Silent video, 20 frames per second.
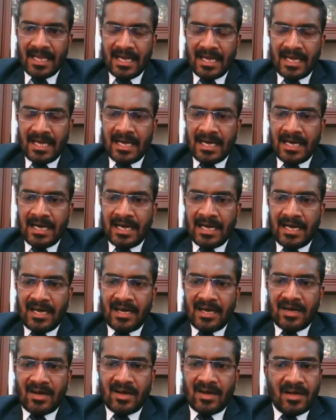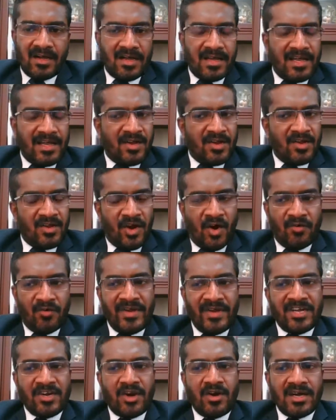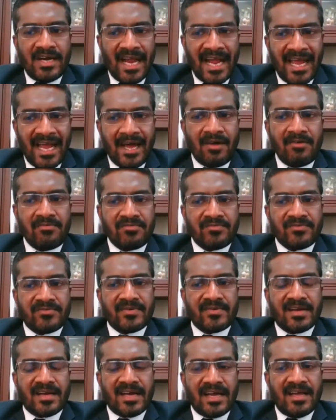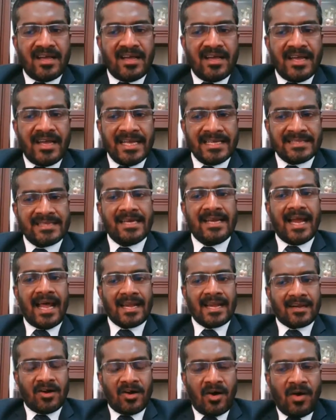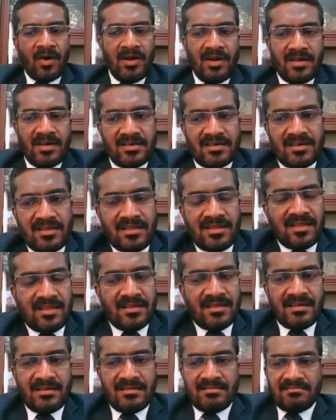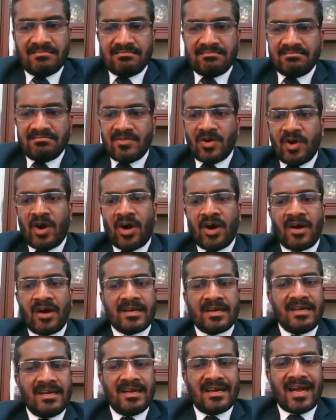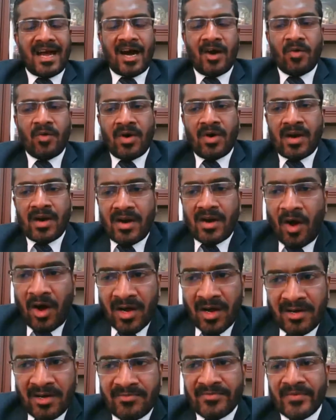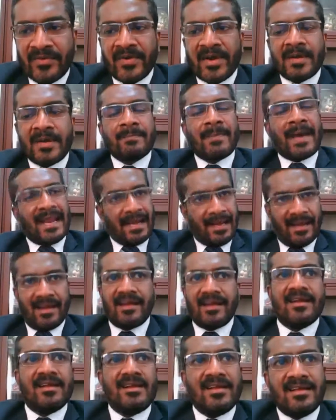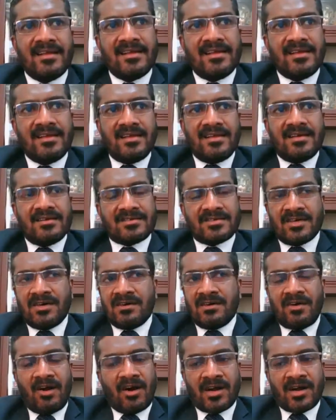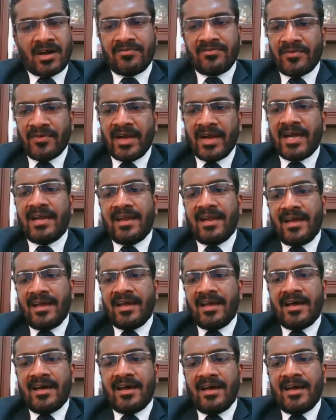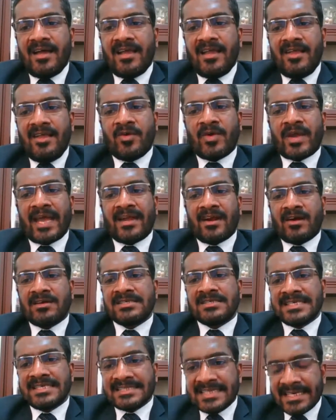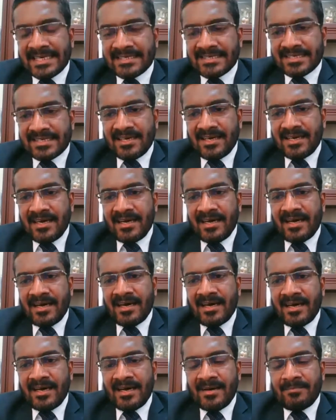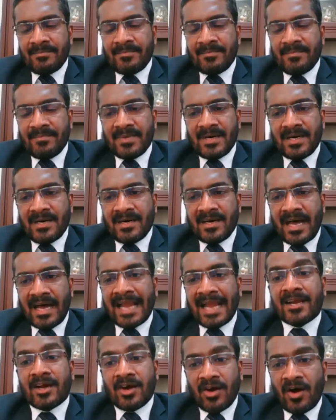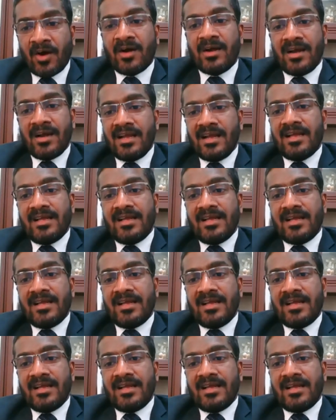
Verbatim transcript: Uh, no, we don't have ethyl alcohol on our oral fluid panel. So oral fluid, you cannot detect um, alcohol